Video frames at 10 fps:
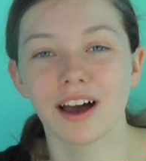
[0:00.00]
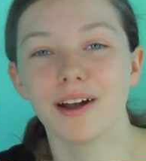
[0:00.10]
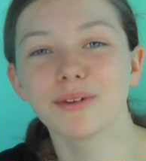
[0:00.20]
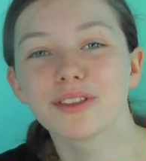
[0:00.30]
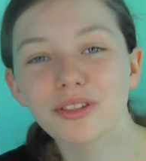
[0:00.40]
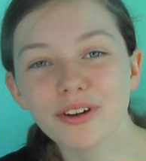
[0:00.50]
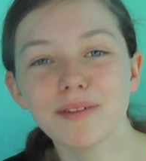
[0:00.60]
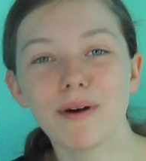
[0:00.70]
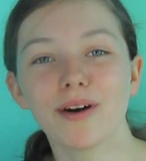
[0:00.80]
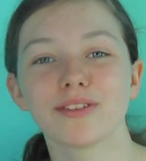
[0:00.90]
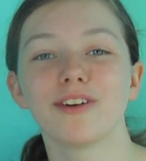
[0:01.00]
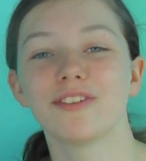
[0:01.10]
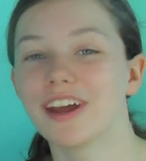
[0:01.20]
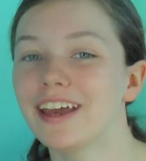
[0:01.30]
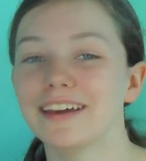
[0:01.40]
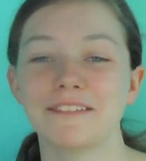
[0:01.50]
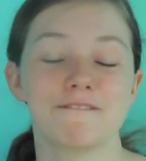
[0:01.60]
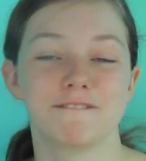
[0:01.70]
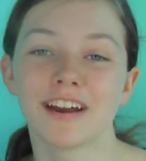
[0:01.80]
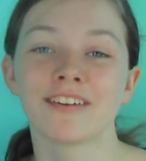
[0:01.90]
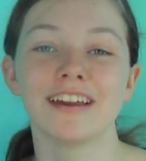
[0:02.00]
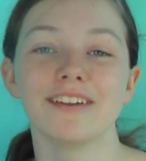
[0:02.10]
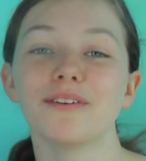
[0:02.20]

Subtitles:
I was 3 marks off an 8 and very